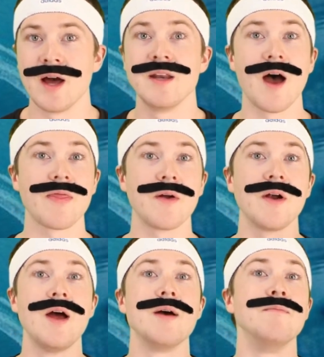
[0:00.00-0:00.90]

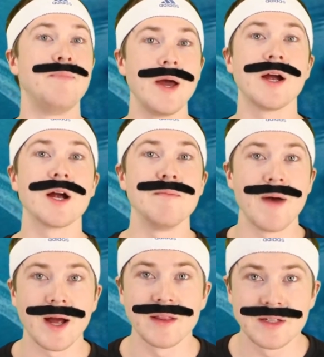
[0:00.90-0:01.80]
Another, bigger
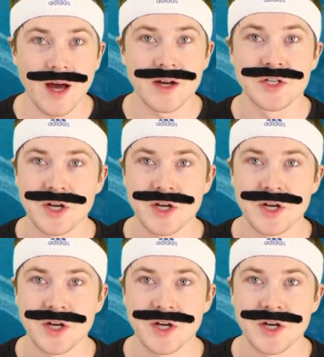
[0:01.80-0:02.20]
megalodon